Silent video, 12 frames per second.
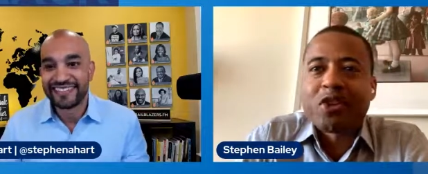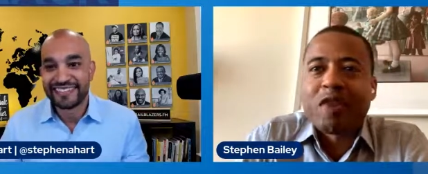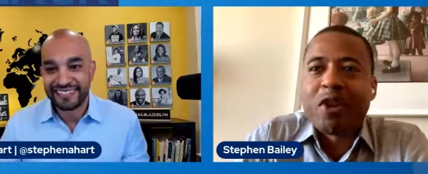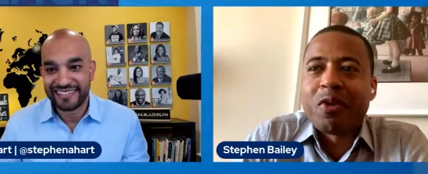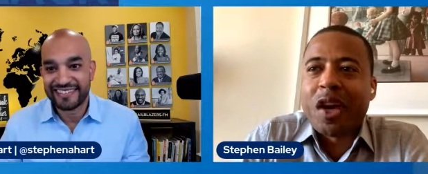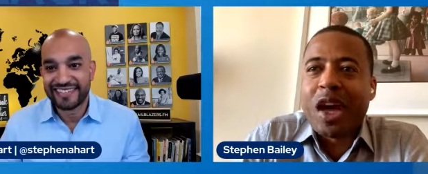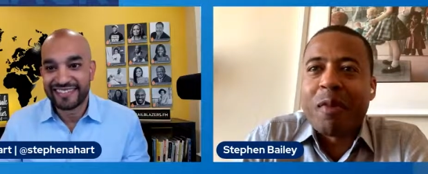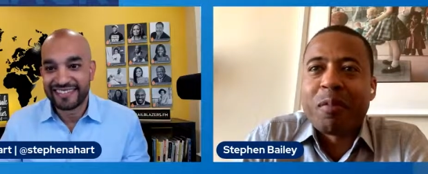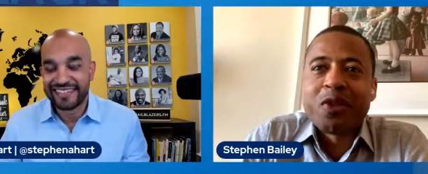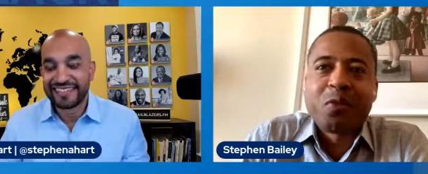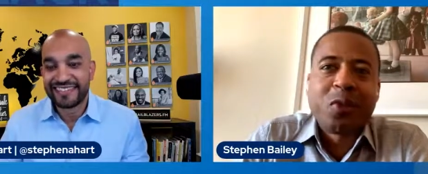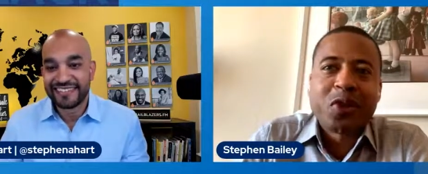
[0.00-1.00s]
Speaker 1: they're trying to
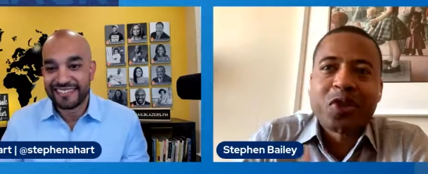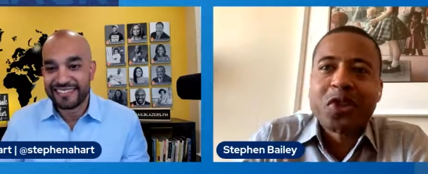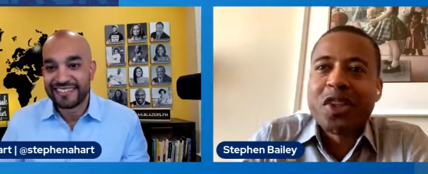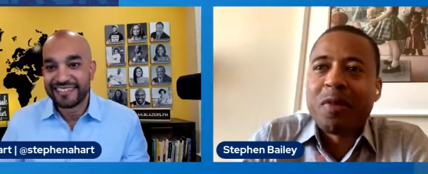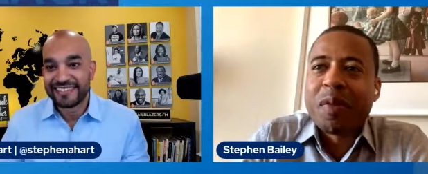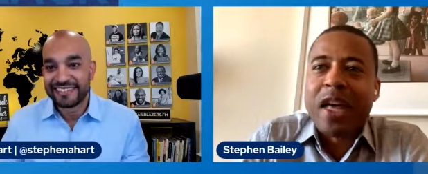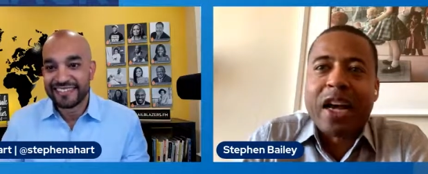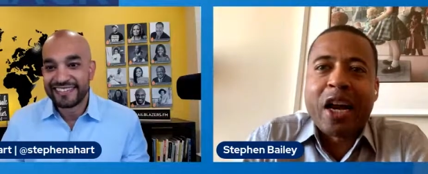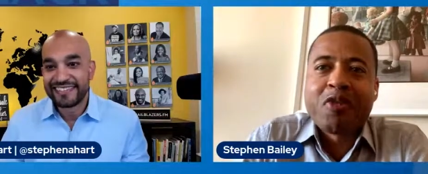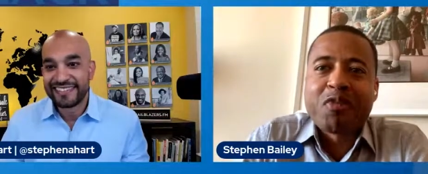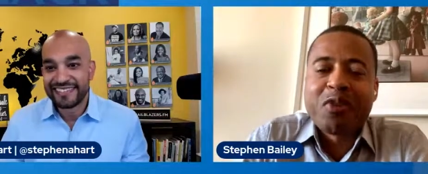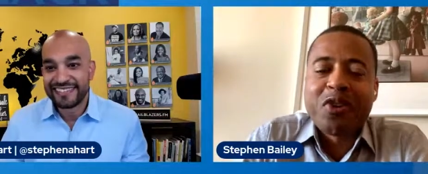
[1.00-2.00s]
accomplish, particularly
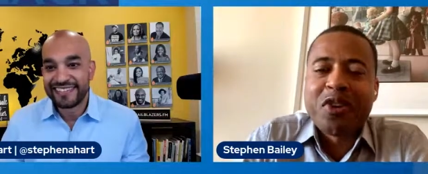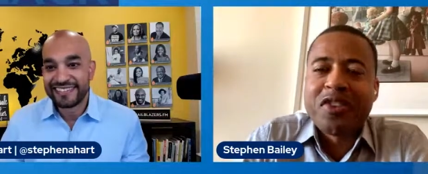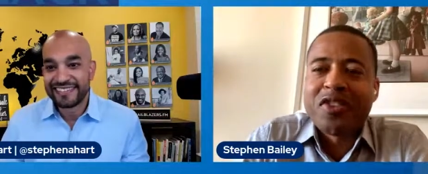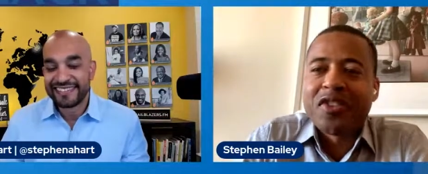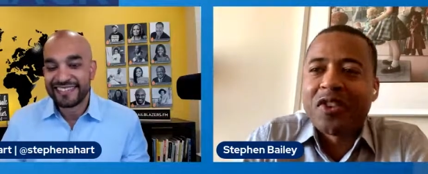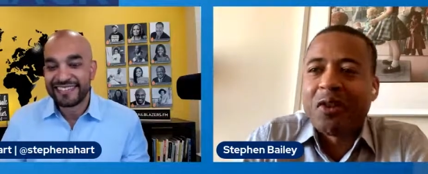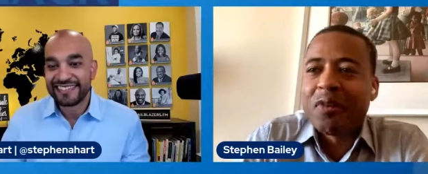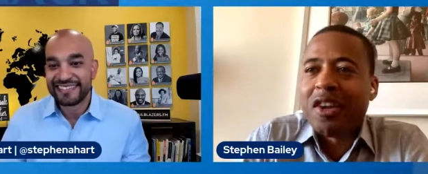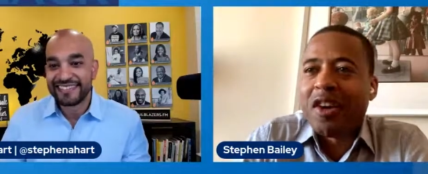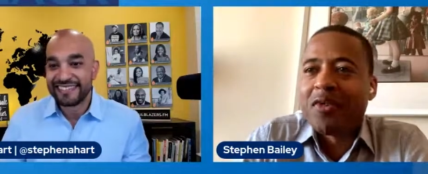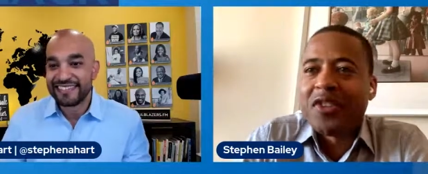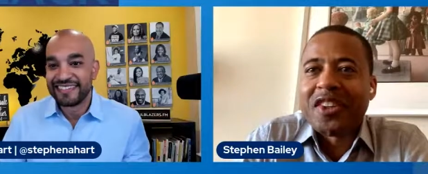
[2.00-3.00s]
Black entrepreneurs. And so
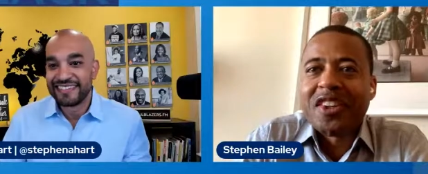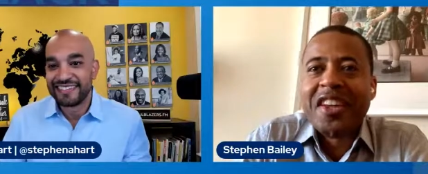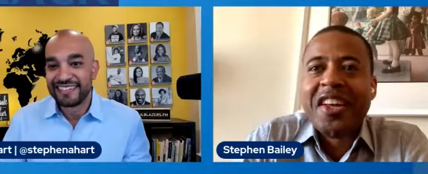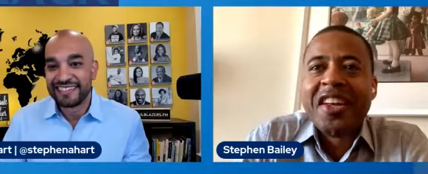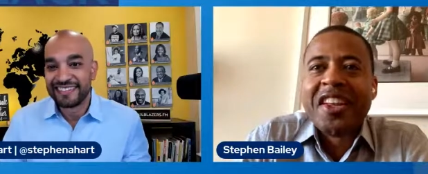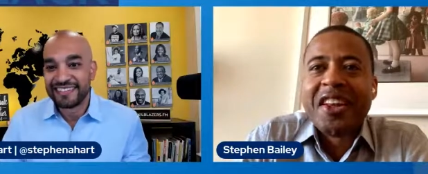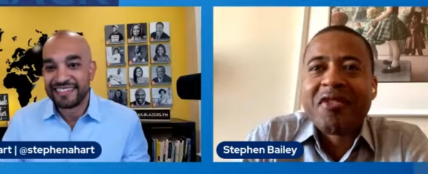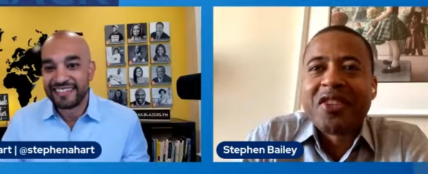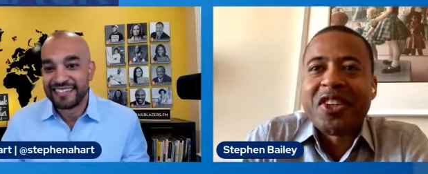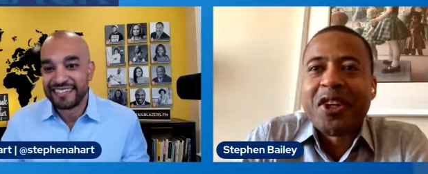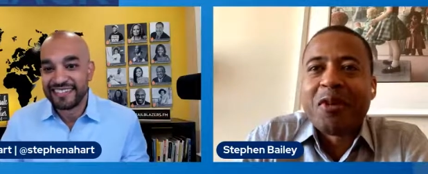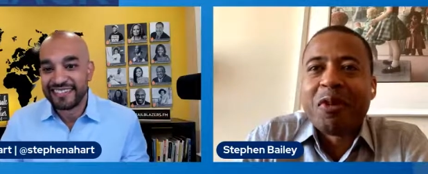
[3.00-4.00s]
would love to
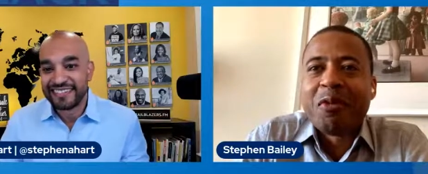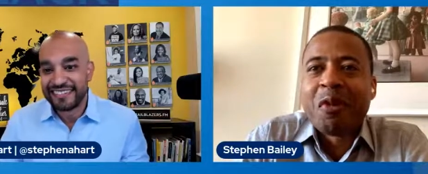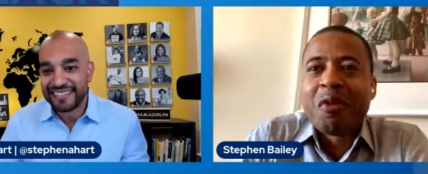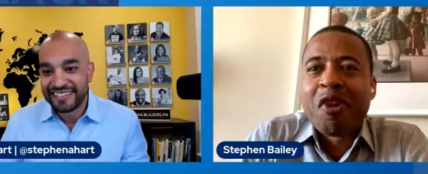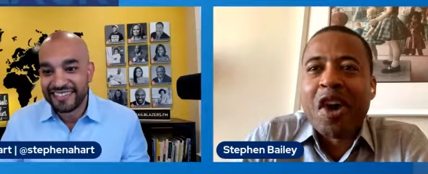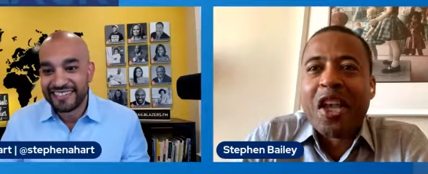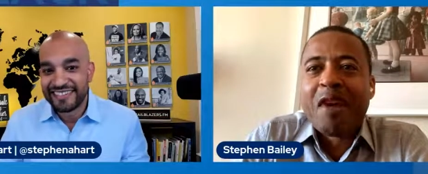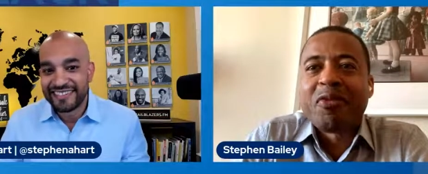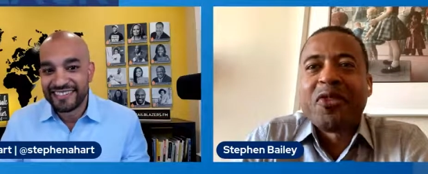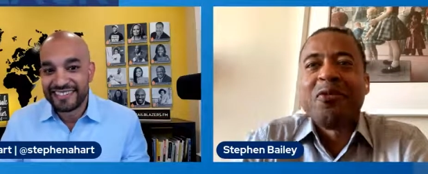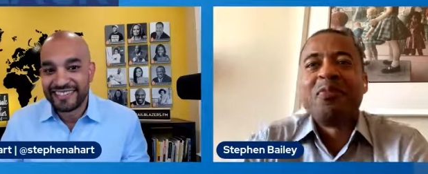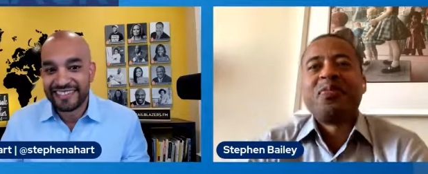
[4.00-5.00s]
love to hear what, what we're all
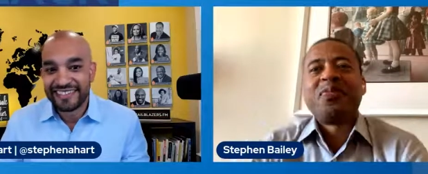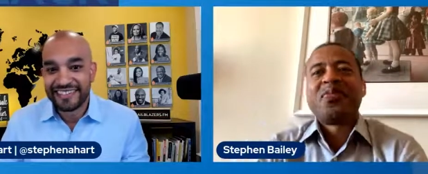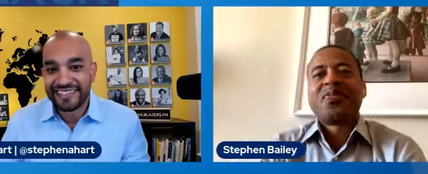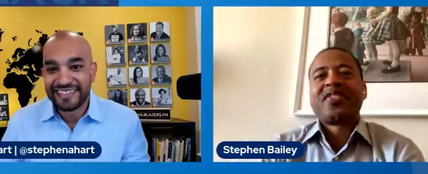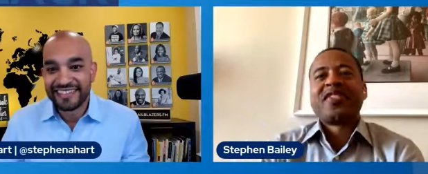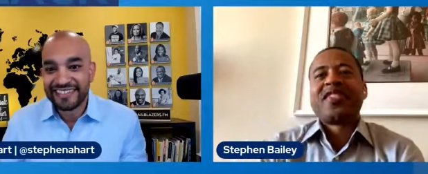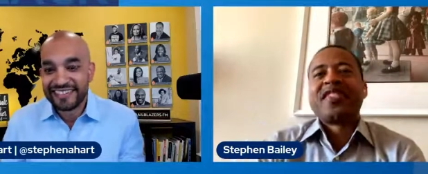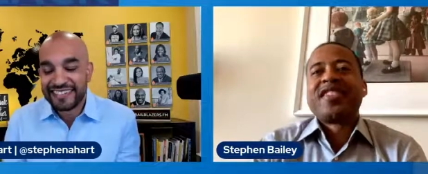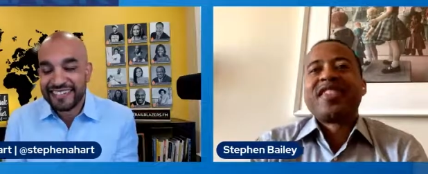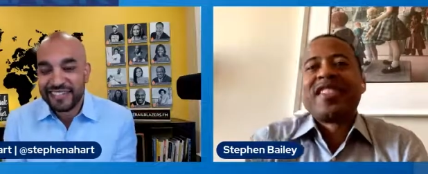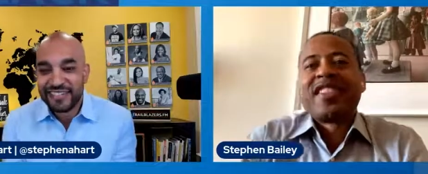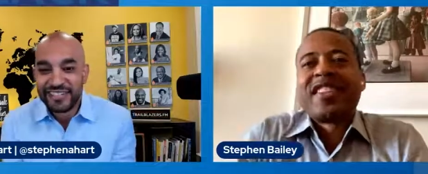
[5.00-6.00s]
up to.
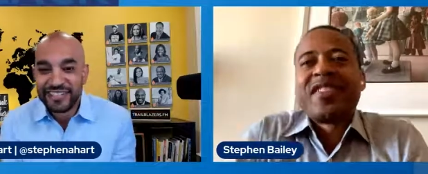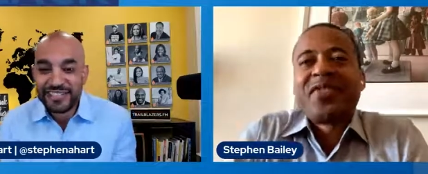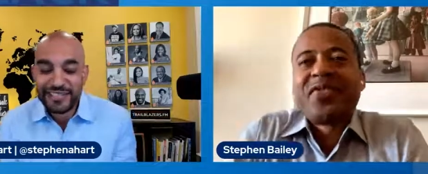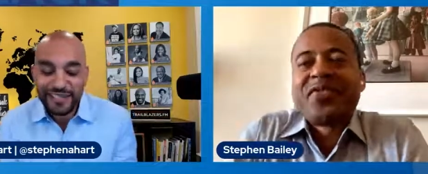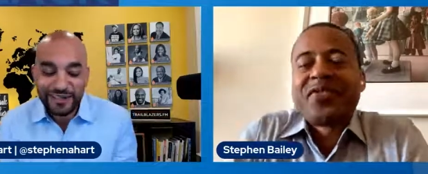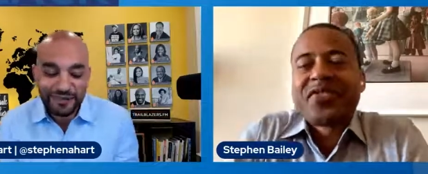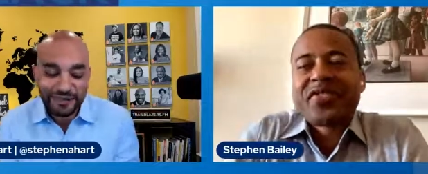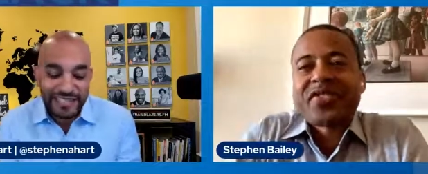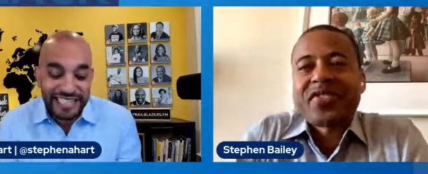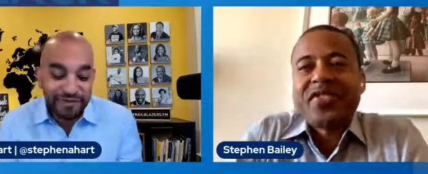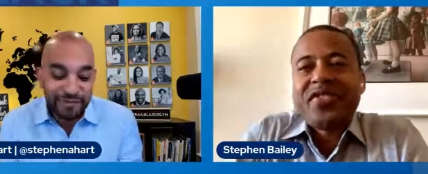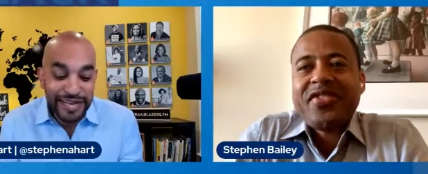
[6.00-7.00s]
Speaker 2: Good stuff,
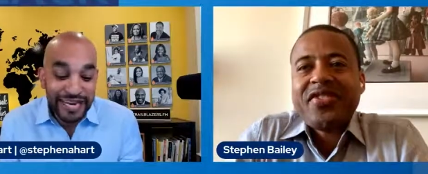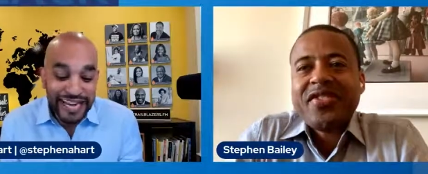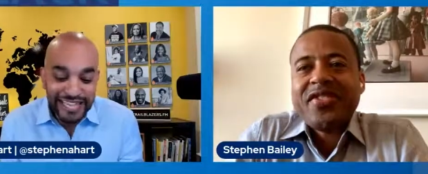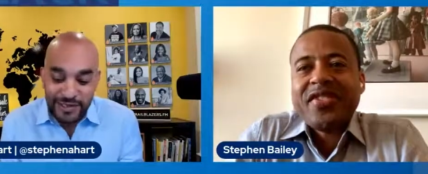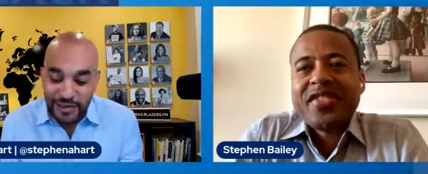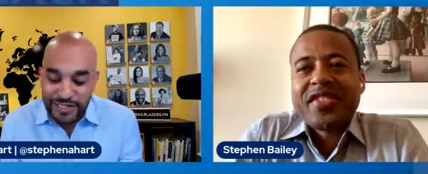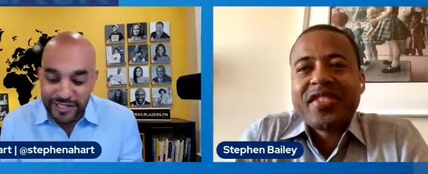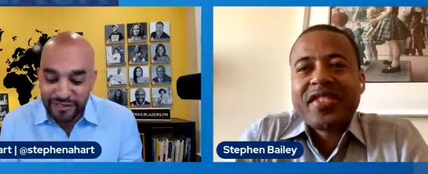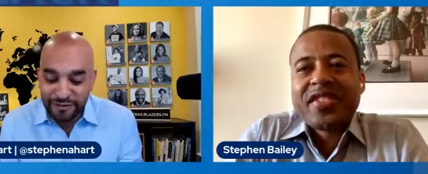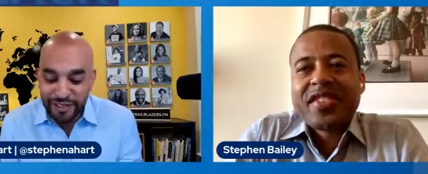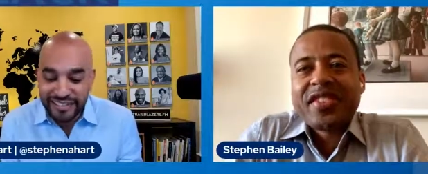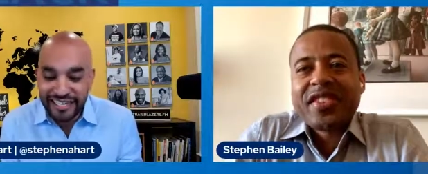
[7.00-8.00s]
Stephen. My last question for you